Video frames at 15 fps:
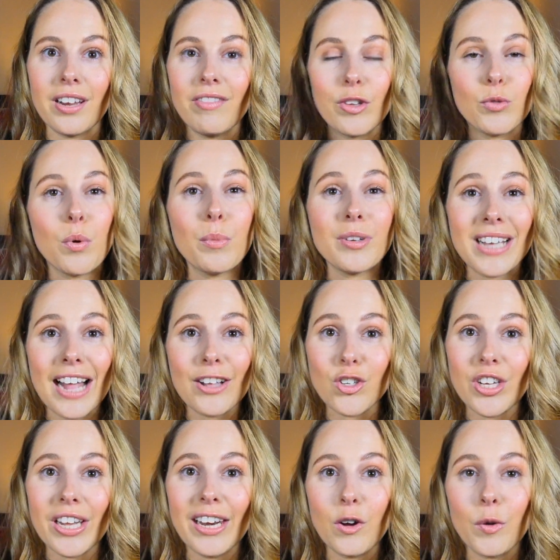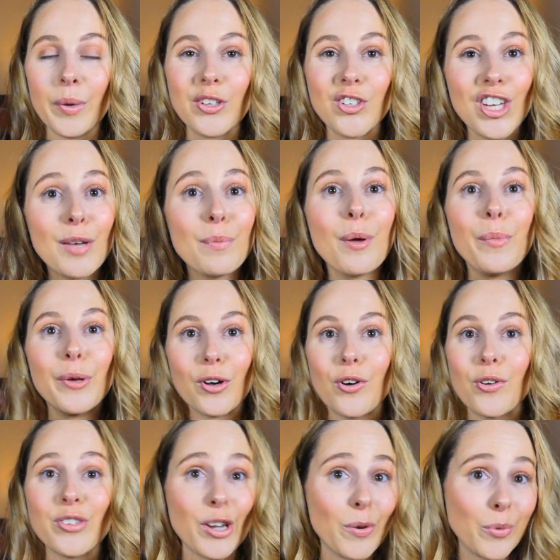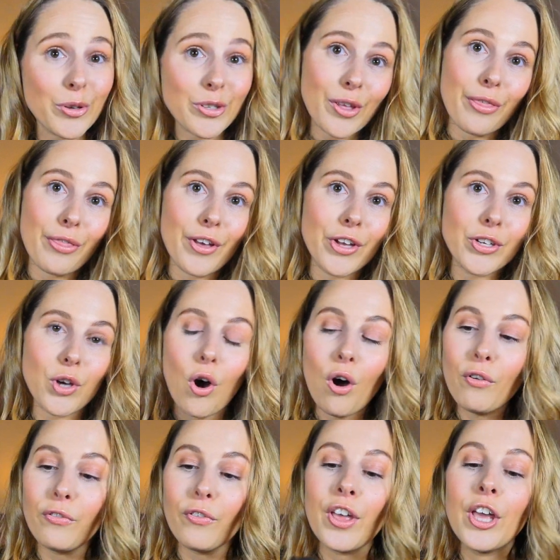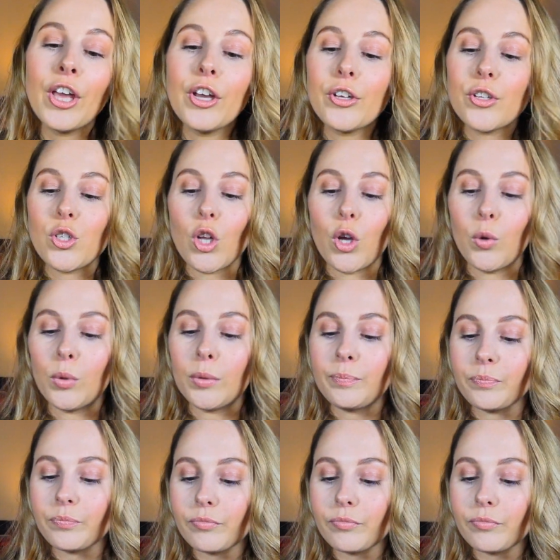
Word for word: And this one was actually a little bit cheaper because it was a third off. So